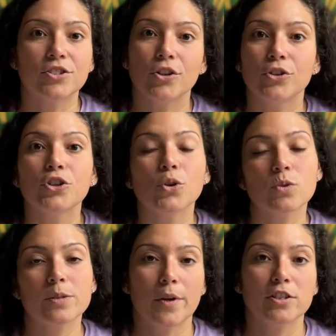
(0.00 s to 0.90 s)
so you're
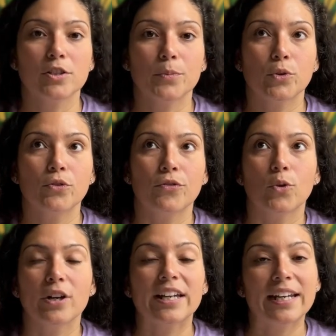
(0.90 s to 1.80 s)
responsible
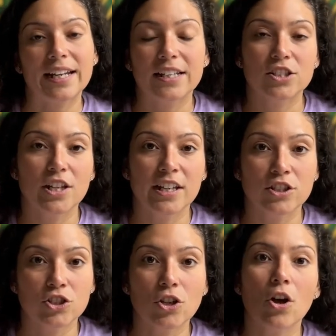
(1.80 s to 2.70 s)
for getting it
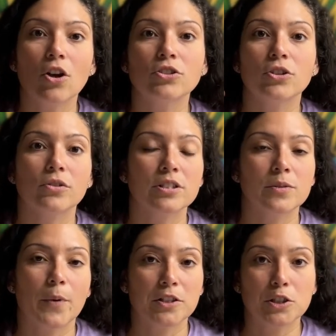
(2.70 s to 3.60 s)
installed, you're
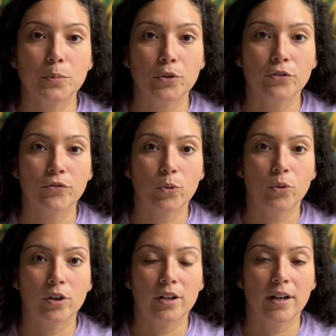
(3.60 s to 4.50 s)
responsible
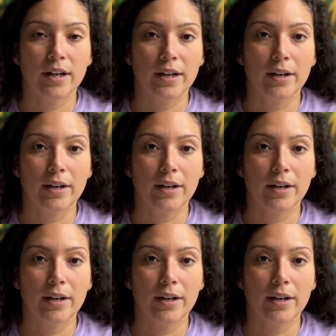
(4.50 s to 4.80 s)
for